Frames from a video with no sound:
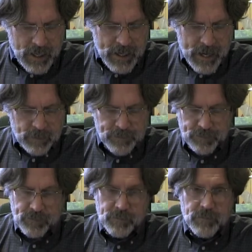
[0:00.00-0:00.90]
Now,
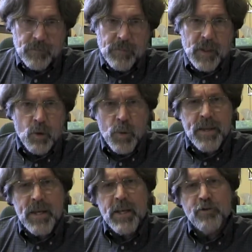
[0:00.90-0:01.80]

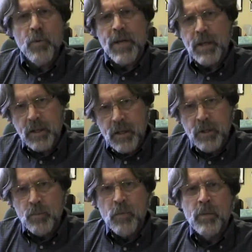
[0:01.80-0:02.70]
within each week,
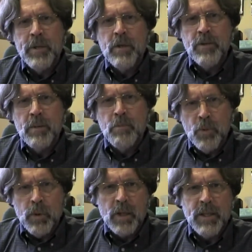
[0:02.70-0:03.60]
and we'll be using
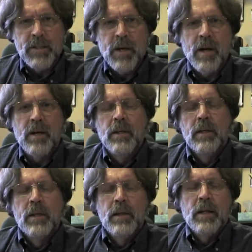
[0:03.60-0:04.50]
Moodle as our
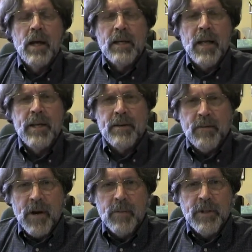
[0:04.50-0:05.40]
online
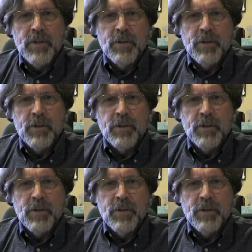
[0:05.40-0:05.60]
environment.